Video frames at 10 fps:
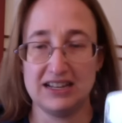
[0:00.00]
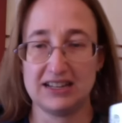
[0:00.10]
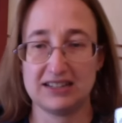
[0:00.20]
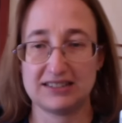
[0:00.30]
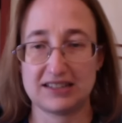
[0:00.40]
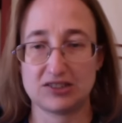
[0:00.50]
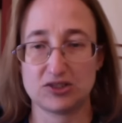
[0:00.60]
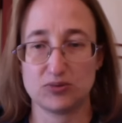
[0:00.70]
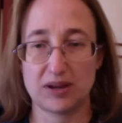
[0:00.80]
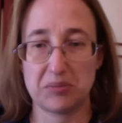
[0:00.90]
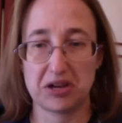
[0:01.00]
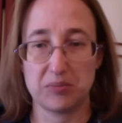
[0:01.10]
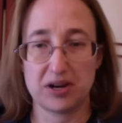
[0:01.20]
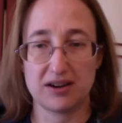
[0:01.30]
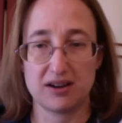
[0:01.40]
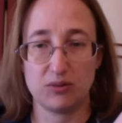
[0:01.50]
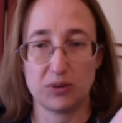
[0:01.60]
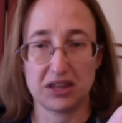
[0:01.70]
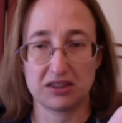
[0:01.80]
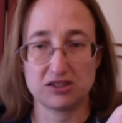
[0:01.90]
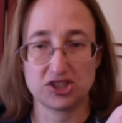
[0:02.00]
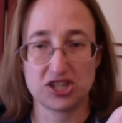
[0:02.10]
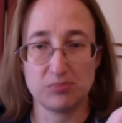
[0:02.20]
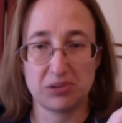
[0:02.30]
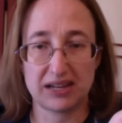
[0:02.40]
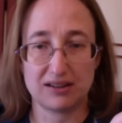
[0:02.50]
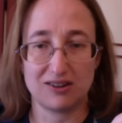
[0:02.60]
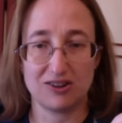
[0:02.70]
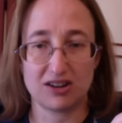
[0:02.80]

It is a ceramic mug with sheep and all